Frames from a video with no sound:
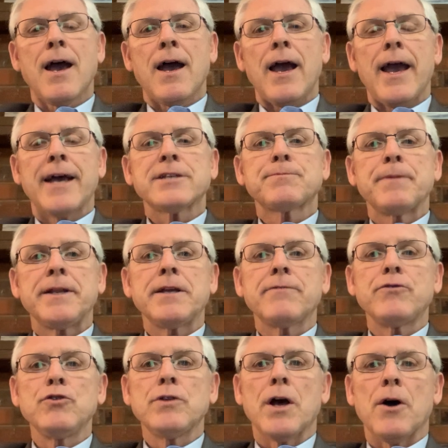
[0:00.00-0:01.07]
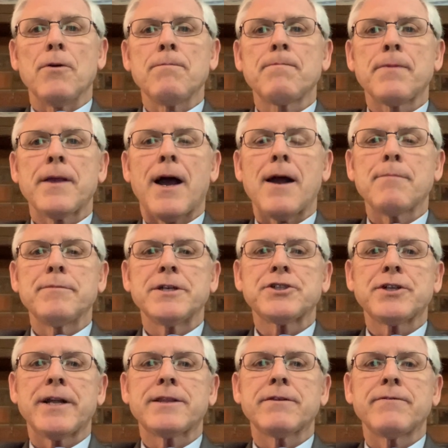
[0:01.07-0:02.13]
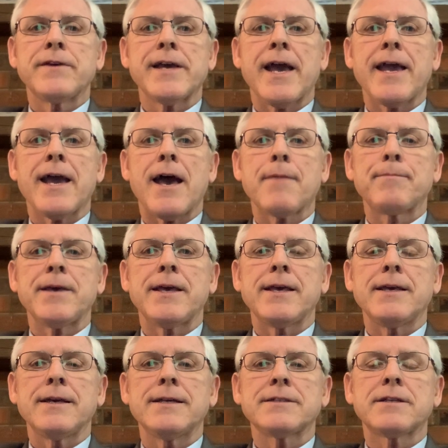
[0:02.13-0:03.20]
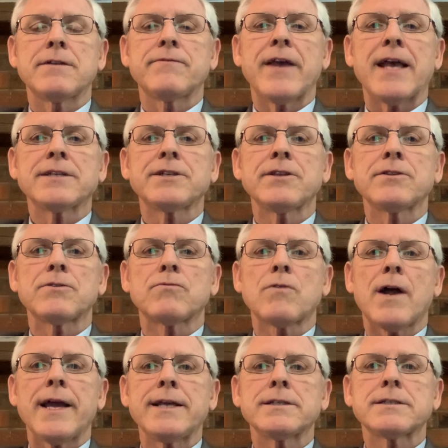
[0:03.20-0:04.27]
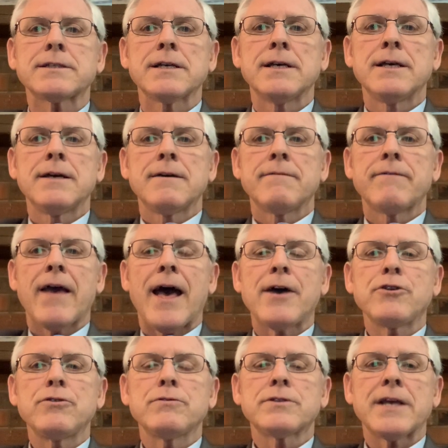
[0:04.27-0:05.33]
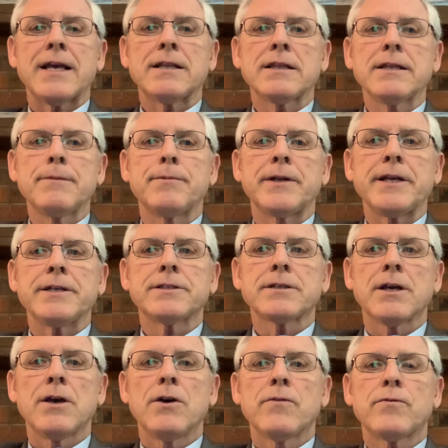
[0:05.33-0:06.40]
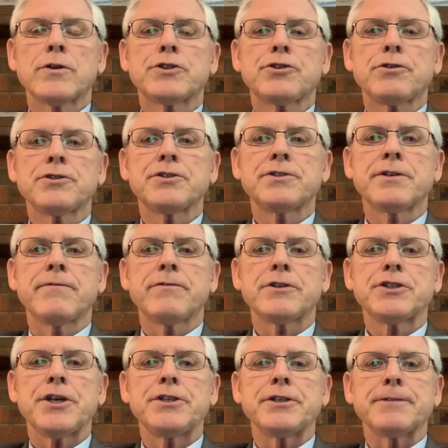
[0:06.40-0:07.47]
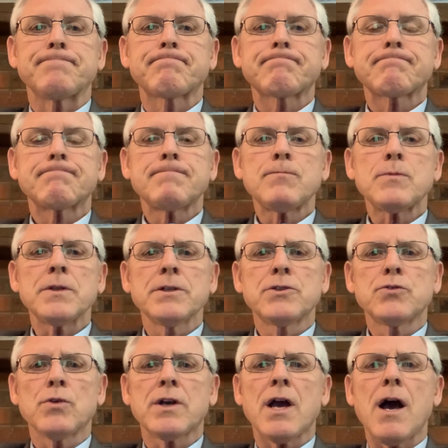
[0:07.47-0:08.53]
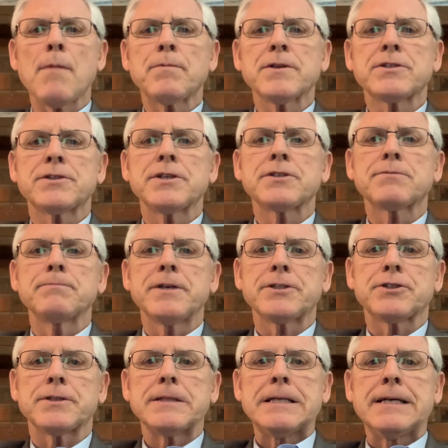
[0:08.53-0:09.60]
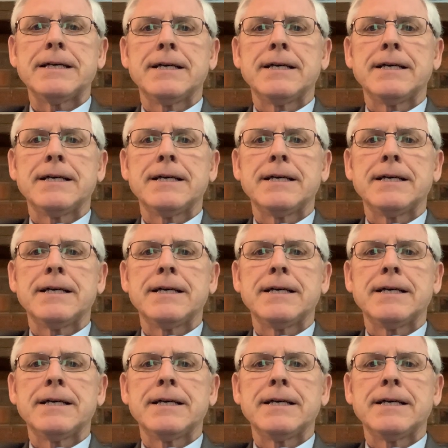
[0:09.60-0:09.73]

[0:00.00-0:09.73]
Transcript: As many of you know, our mission at the VAIB is advancing the rights, values, and liberties for churches in Virginia. To accomplish this mission,